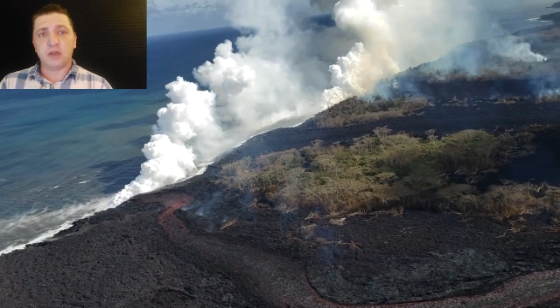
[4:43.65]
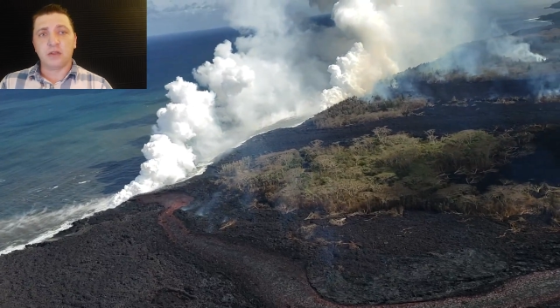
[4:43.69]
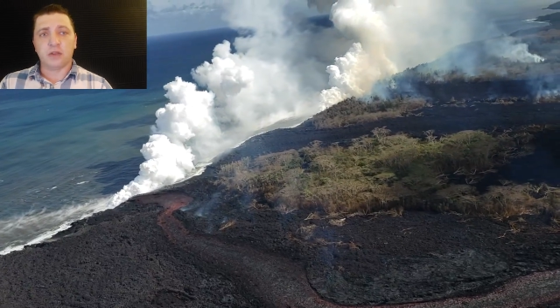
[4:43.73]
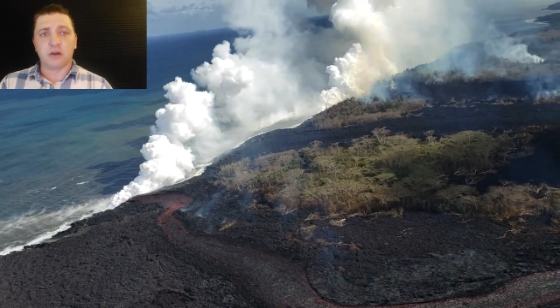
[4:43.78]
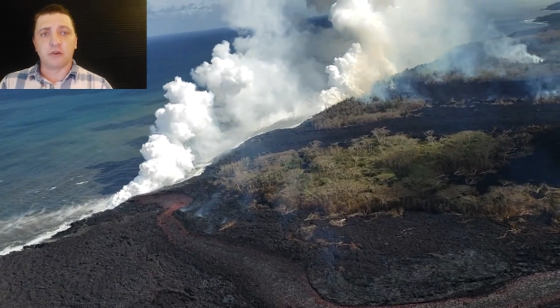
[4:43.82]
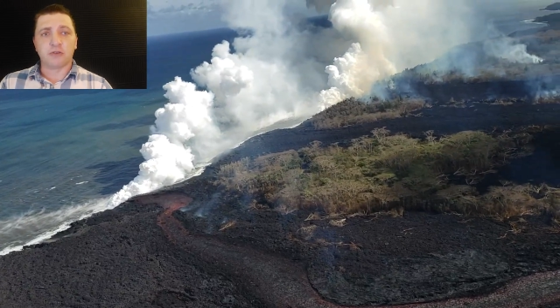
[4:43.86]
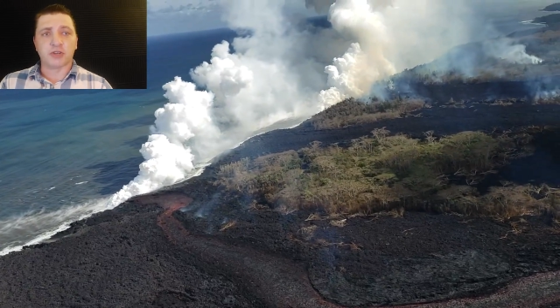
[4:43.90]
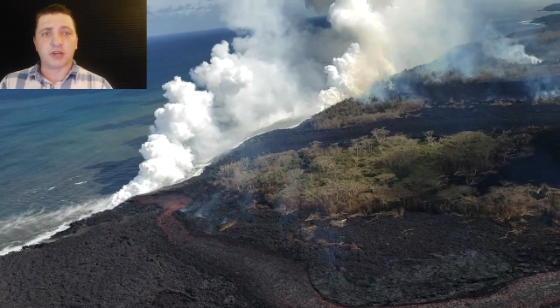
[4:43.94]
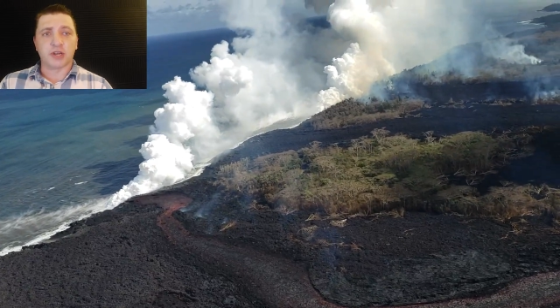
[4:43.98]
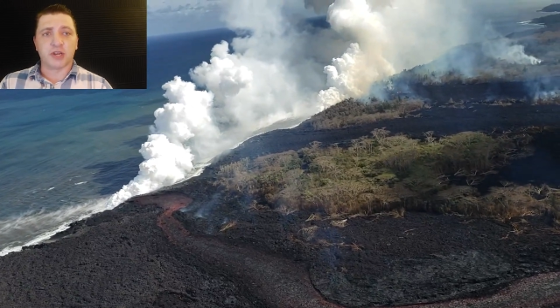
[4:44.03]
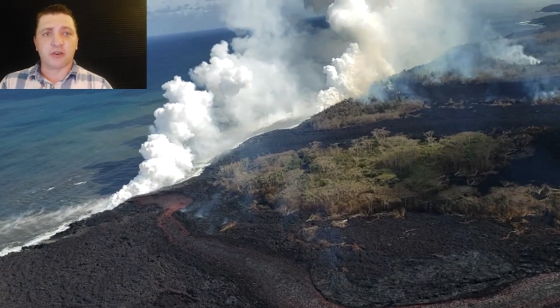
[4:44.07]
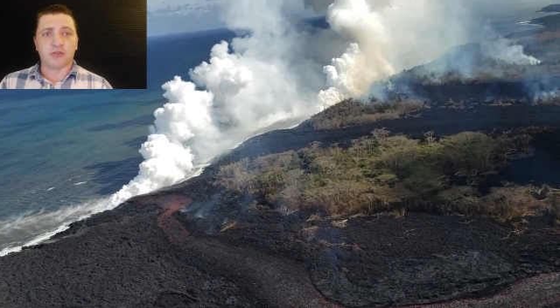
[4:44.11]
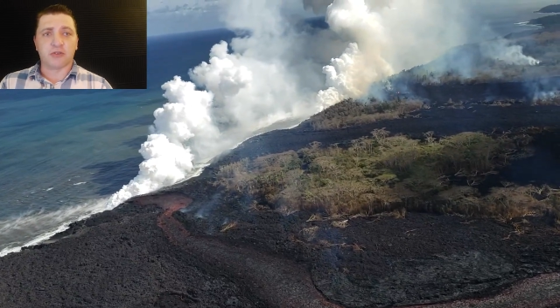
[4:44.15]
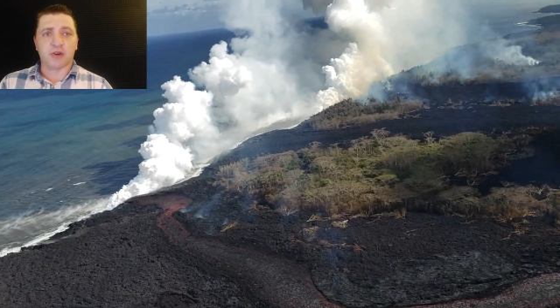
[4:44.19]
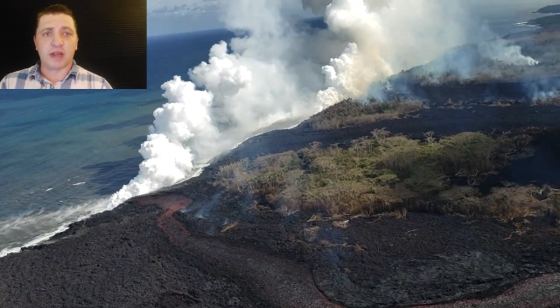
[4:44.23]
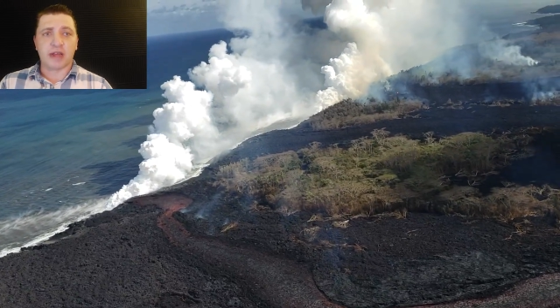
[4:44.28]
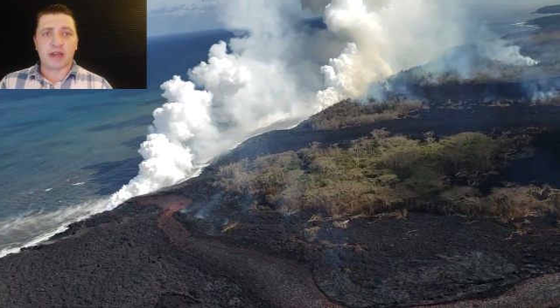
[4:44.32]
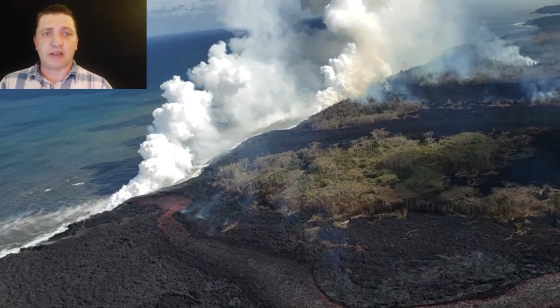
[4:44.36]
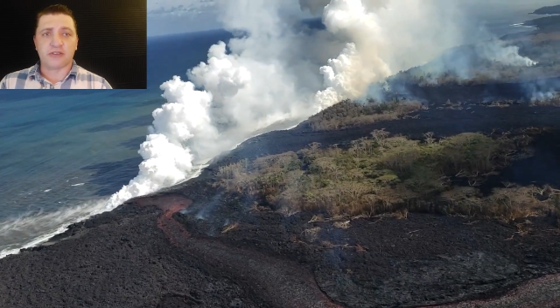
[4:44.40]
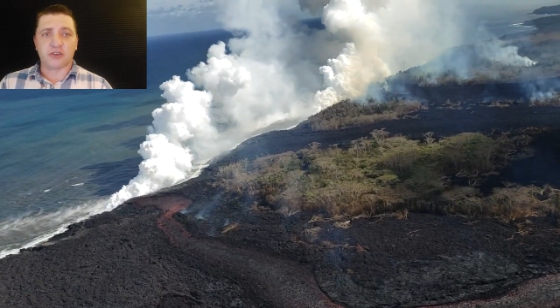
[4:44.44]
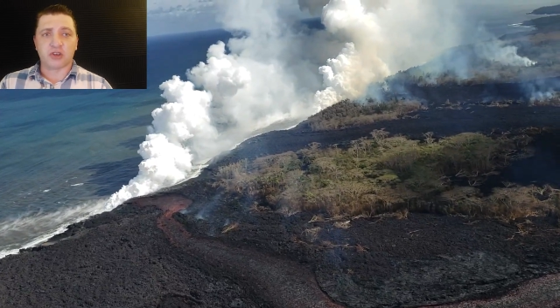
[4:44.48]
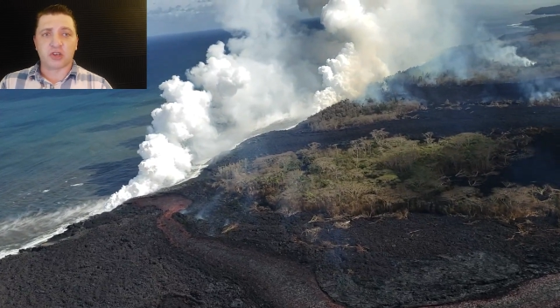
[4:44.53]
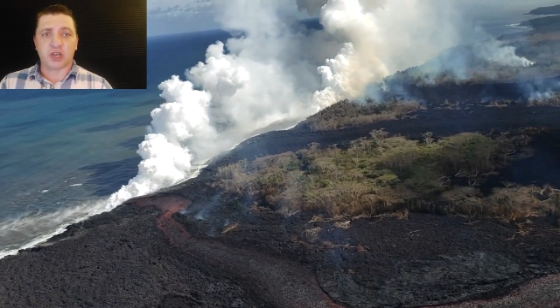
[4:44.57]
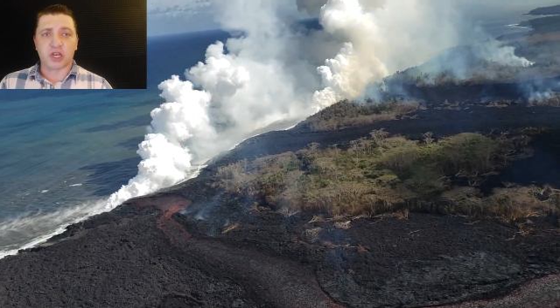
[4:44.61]
The ocean entry
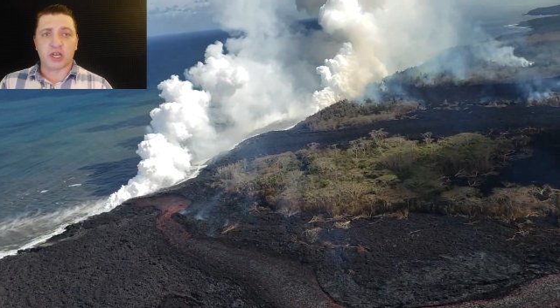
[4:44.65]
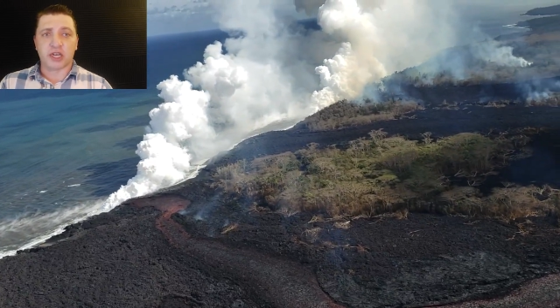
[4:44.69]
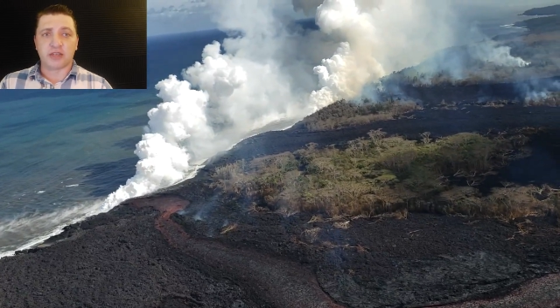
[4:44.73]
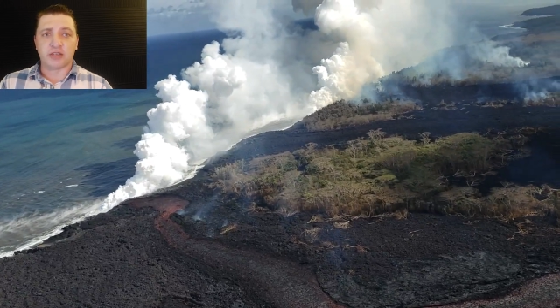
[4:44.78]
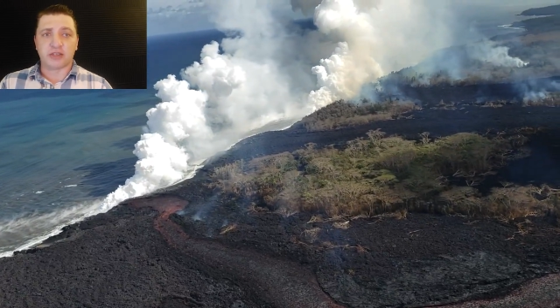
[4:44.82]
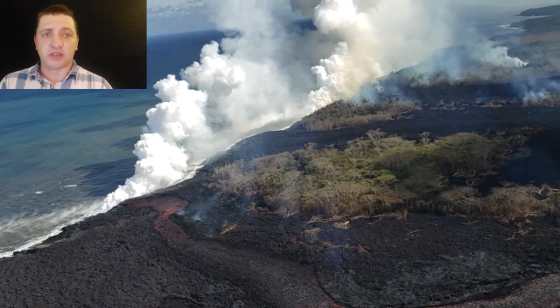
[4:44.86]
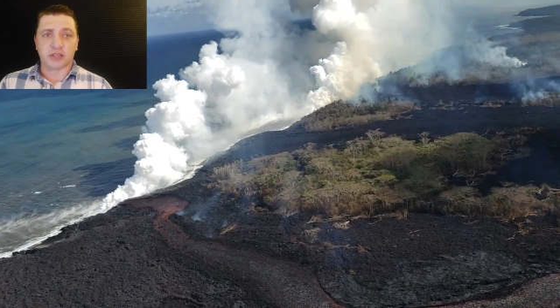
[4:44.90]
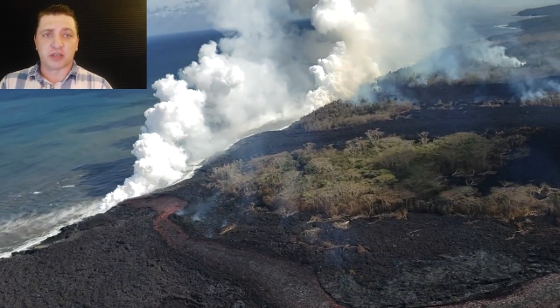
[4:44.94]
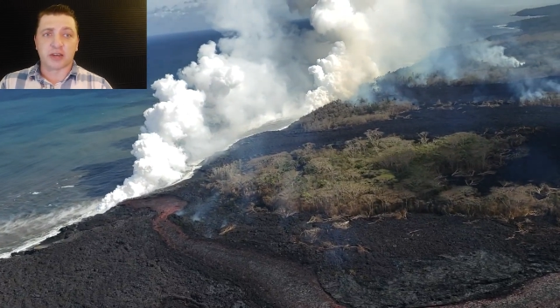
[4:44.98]
hasn't changed